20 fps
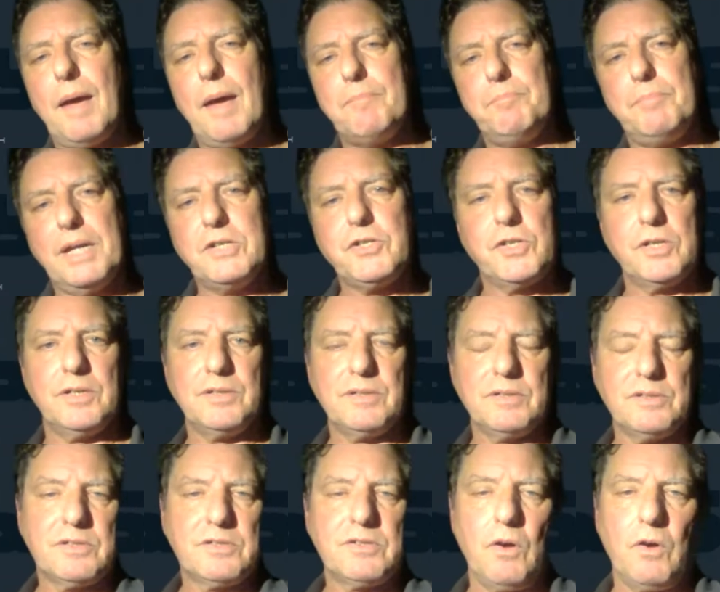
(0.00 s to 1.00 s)

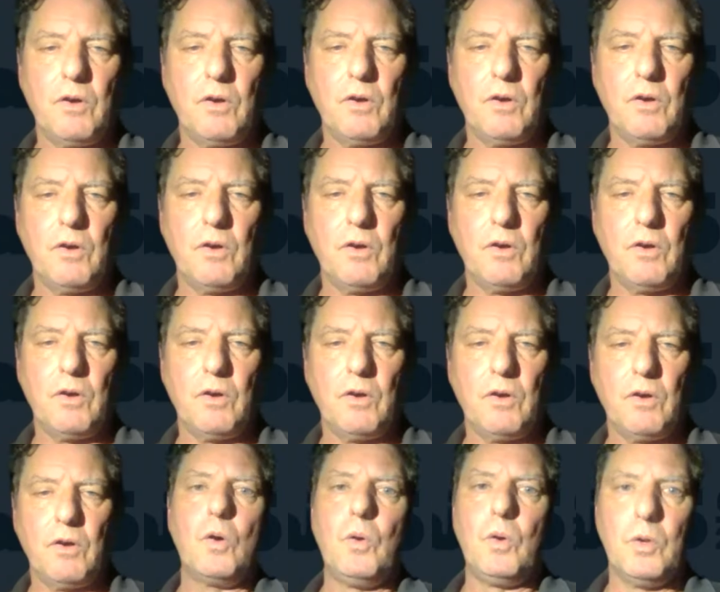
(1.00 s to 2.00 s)
ambitions or two
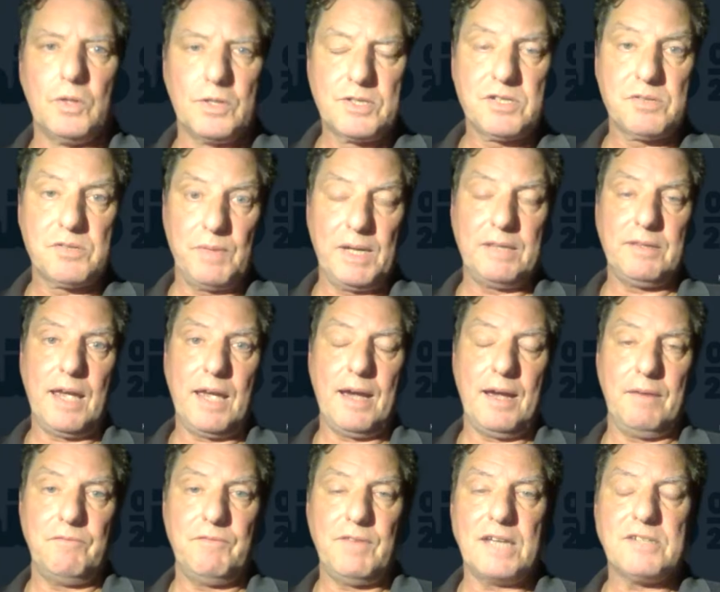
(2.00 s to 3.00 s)
goals when they are
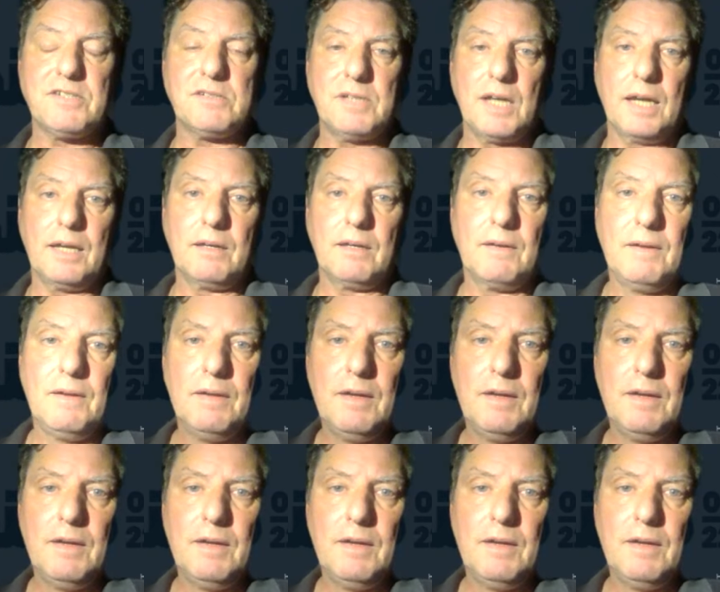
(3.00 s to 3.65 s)
investing.